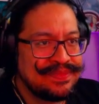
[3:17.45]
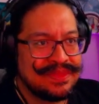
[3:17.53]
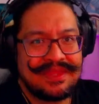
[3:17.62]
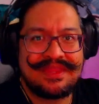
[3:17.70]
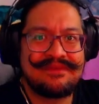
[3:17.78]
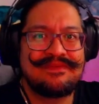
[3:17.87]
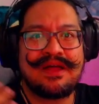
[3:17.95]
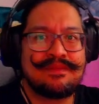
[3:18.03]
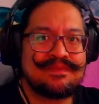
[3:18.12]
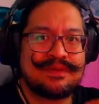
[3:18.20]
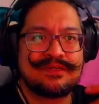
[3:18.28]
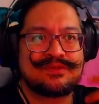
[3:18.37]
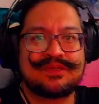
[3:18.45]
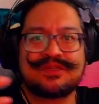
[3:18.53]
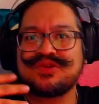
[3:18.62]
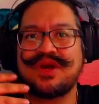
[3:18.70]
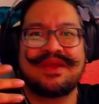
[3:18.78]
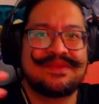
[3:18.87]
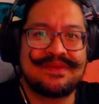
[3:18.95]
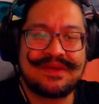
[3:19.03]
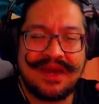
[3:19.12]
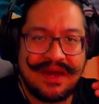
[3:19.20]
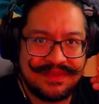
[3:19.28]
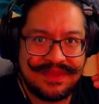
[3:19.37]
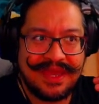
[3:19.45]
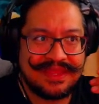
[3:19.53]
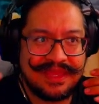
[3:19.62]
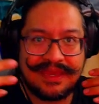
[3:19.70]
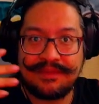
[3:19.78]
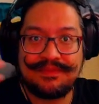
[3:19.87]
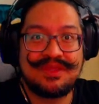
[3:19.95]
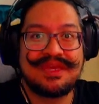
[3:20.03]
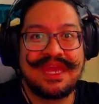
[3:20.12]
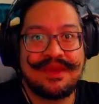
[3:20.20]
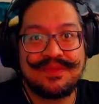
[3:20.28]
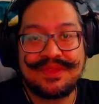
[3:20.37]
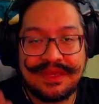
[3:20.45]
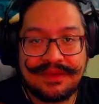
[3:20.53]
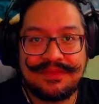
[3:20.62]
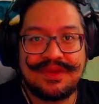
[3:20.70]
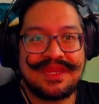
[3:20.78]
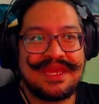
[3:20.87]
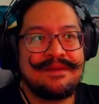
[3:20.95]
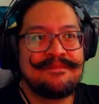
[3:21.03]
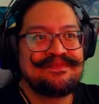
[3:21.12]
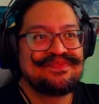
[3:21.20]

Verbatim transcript: The developers were trying to contact and communicate with the community